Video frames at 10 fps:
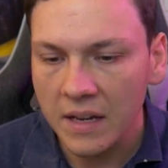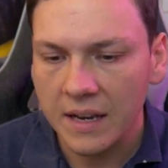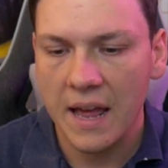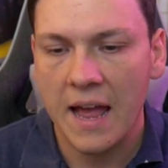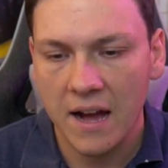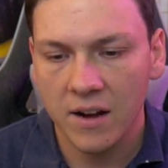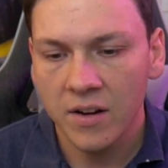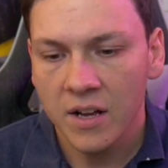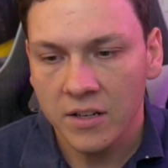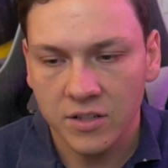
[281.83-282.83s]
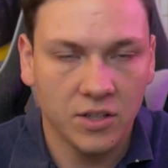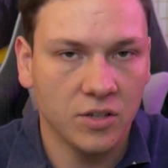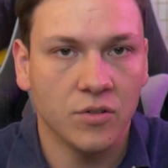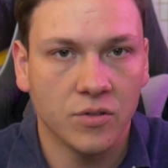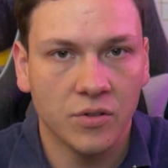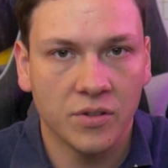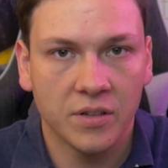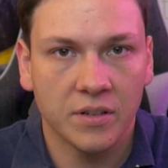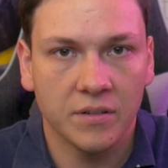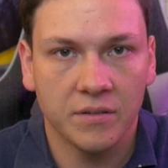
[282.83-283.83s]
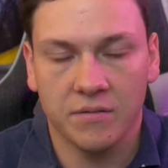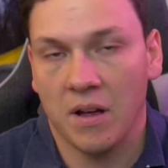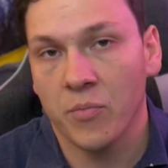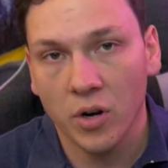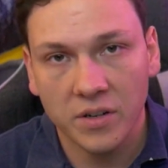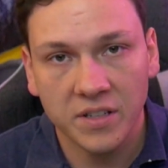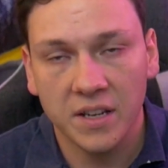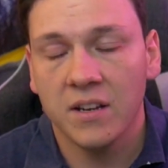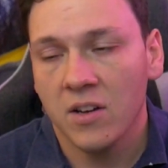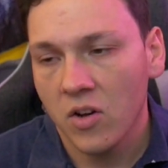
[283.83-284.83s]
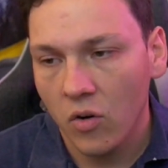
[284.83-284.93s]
and how to use a proxy,